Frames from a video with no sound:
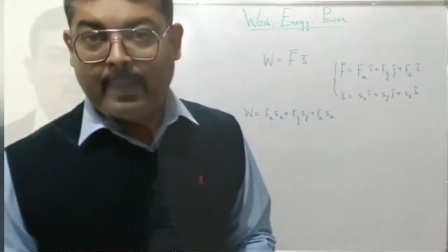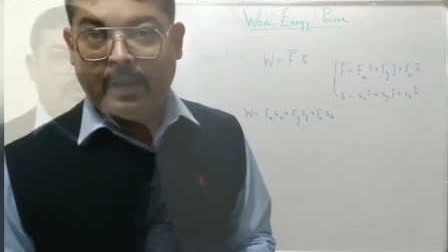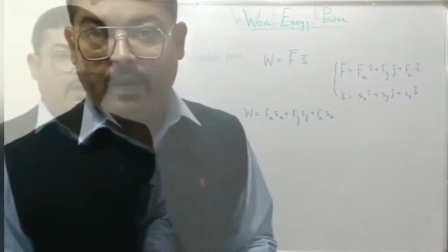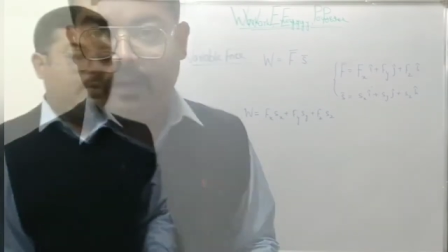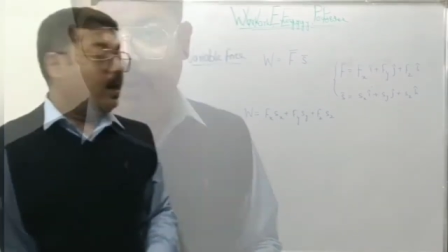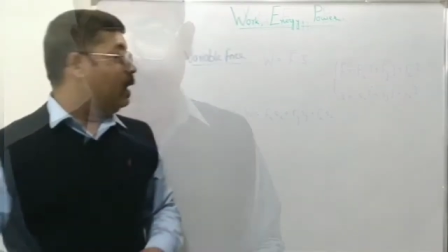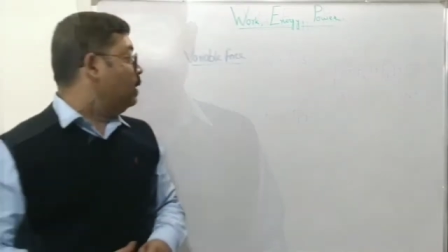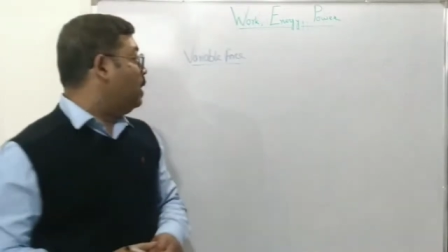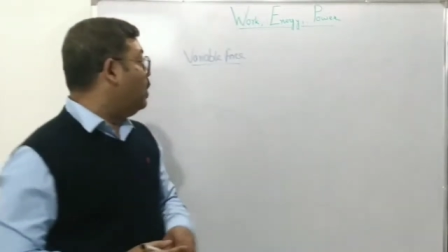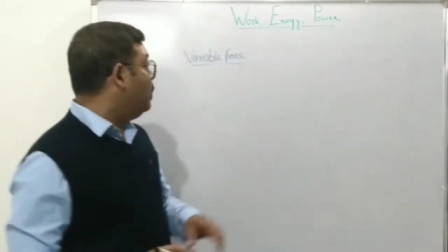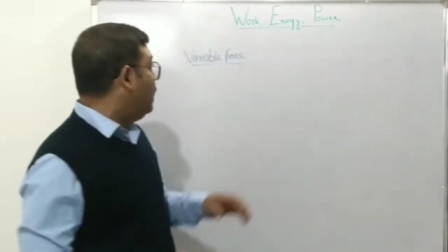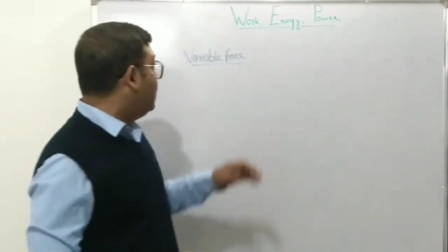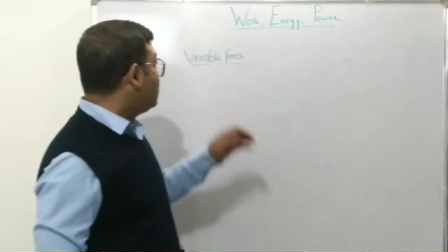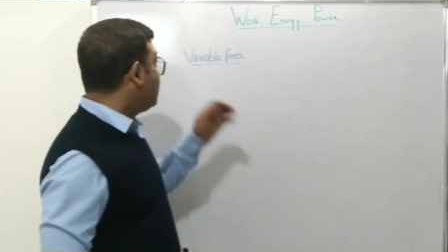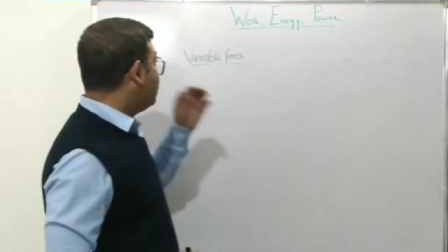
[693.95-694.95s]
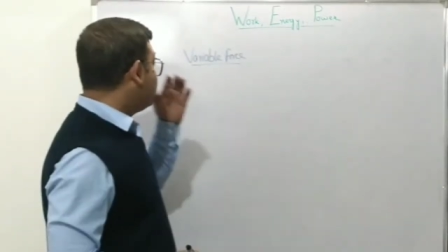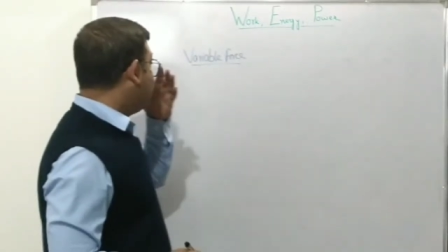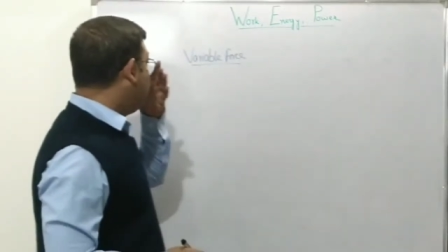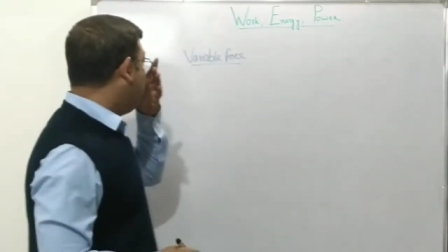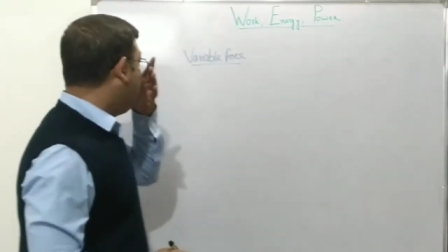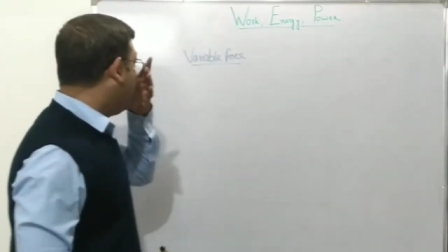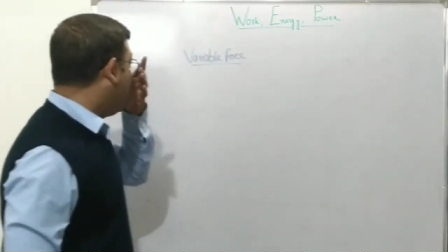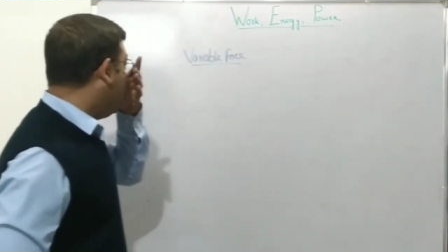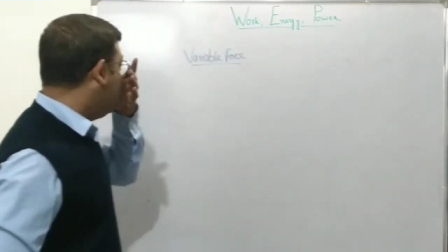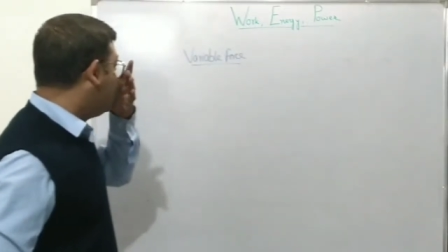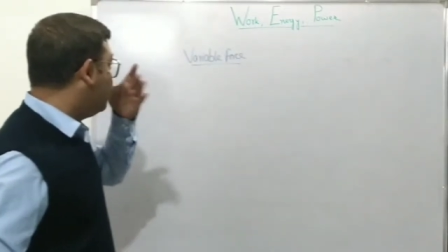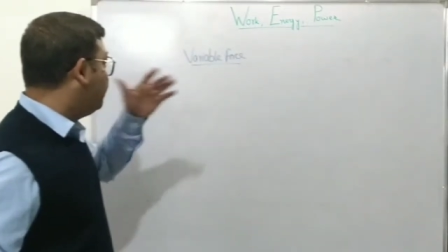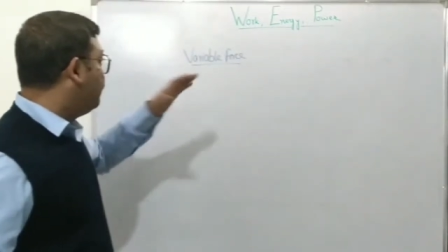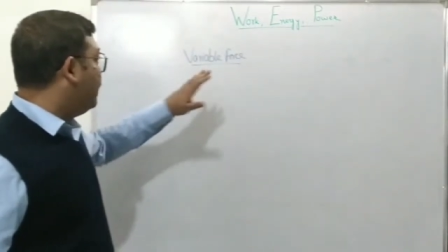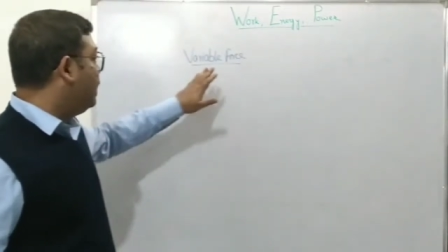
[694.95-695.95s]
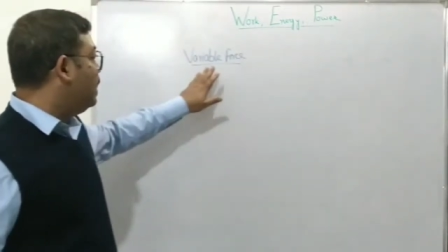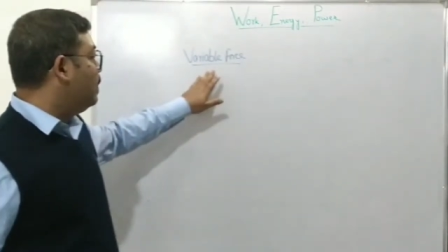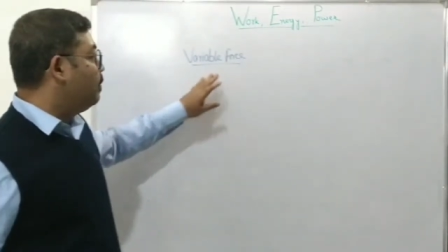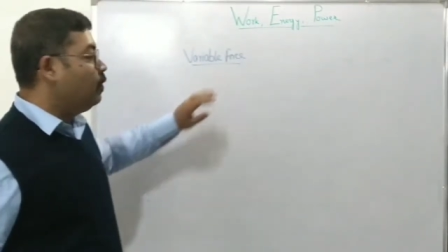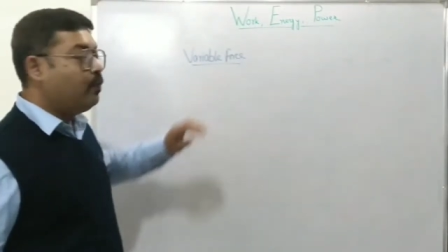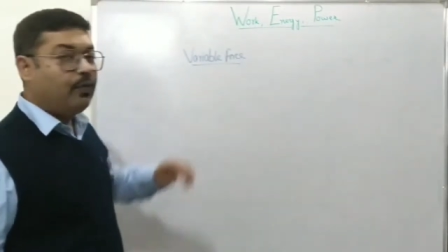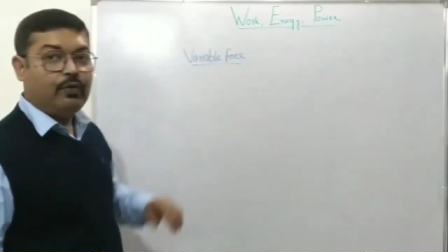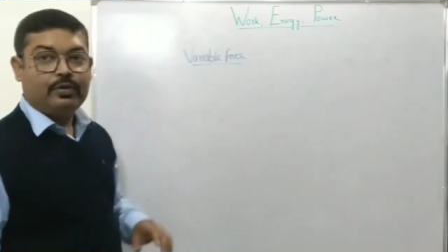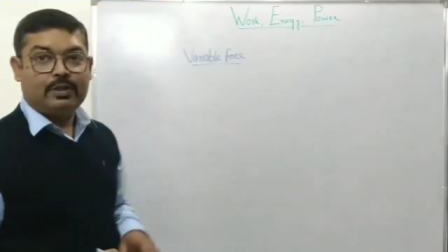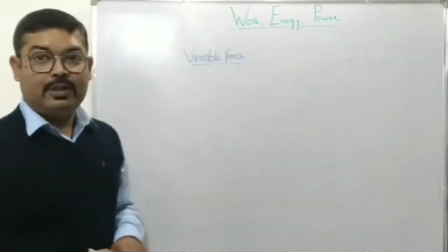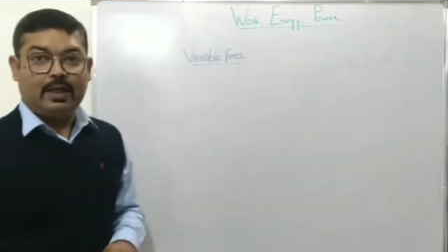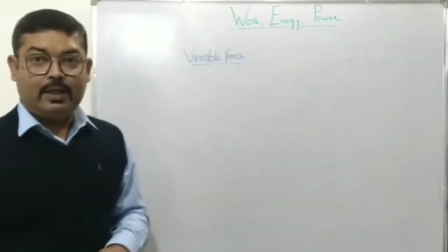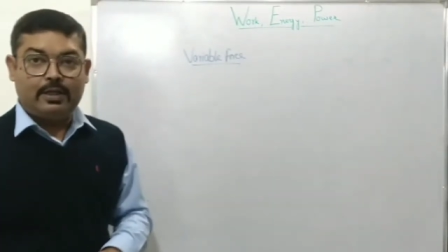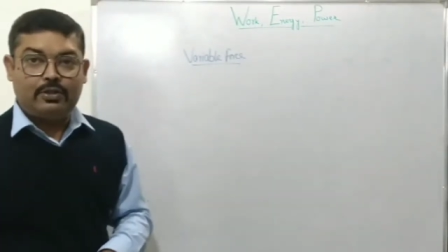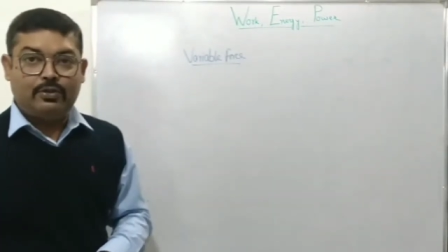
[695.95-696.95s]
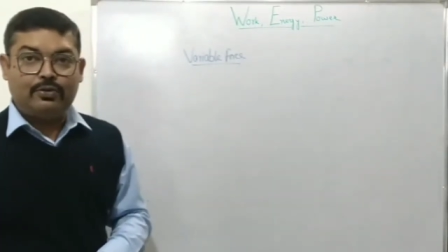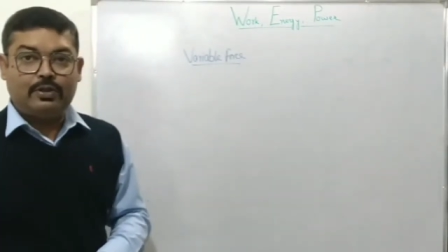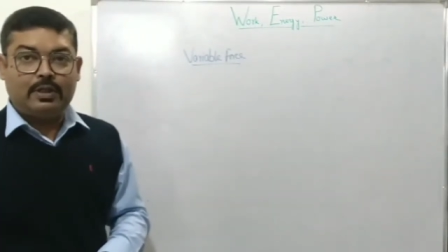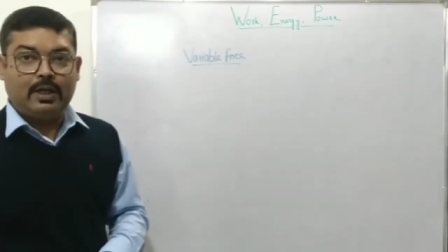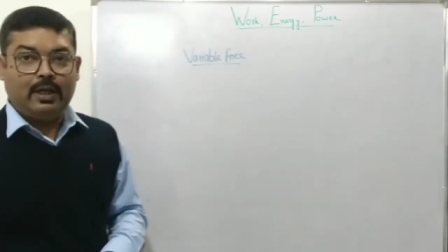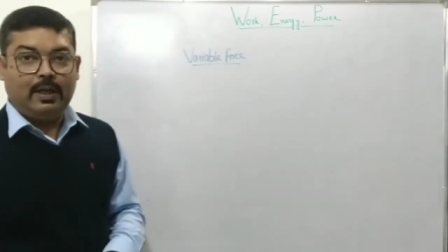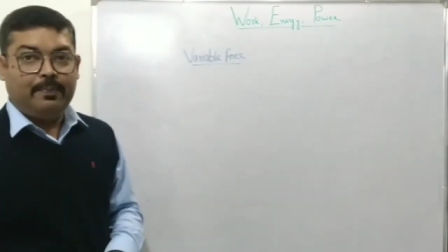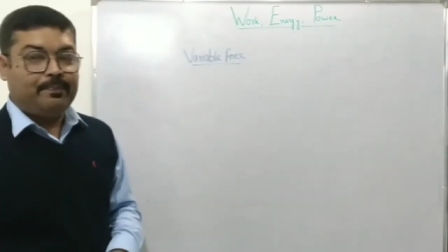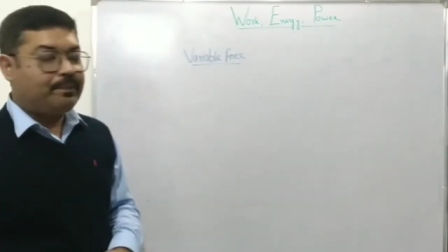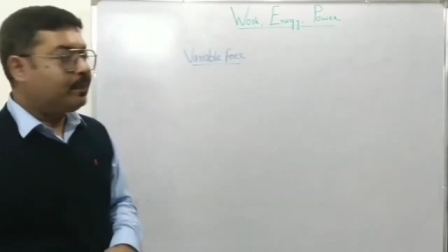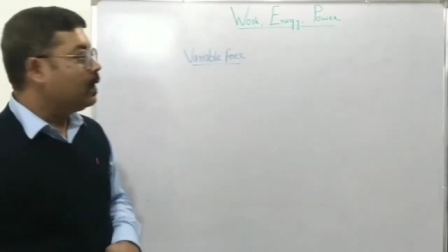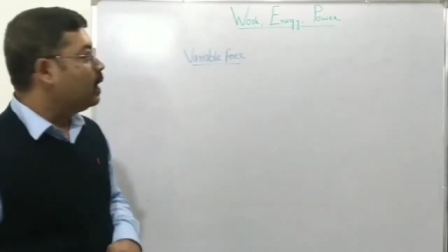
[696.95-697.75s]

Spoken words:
Okay, now let's consider the case of variable force. That is to say,